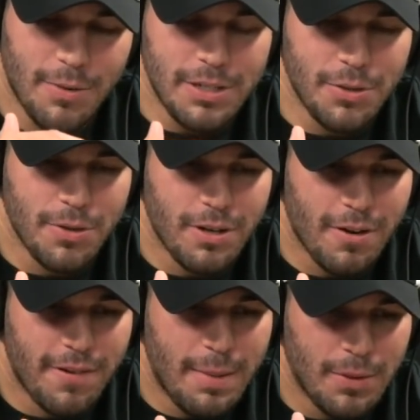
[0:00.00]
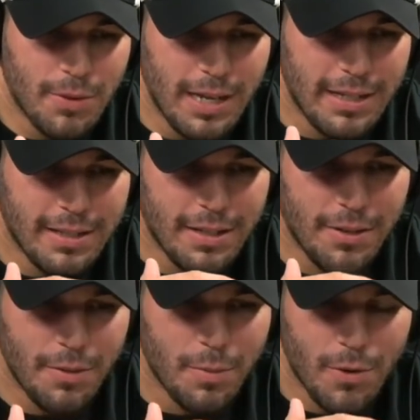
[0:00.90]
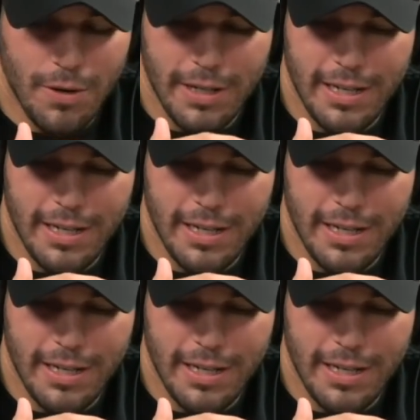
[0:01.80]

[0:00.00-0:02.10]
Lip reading: that we do in our family with like the newborn